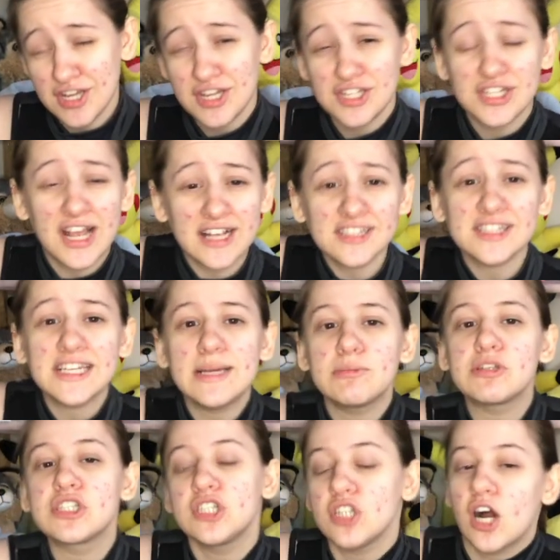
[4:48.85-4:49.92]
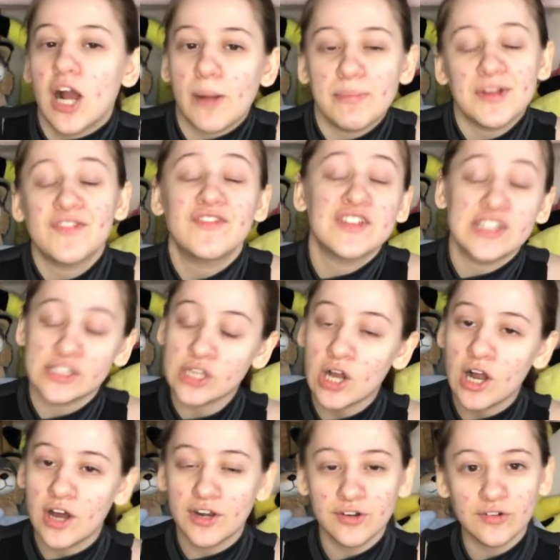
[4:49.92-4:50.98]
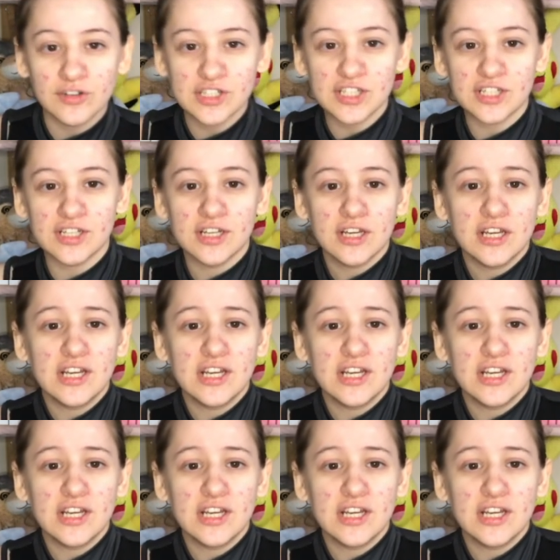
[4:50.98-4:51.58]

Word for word: she has to keep this lie up, this facade in order to,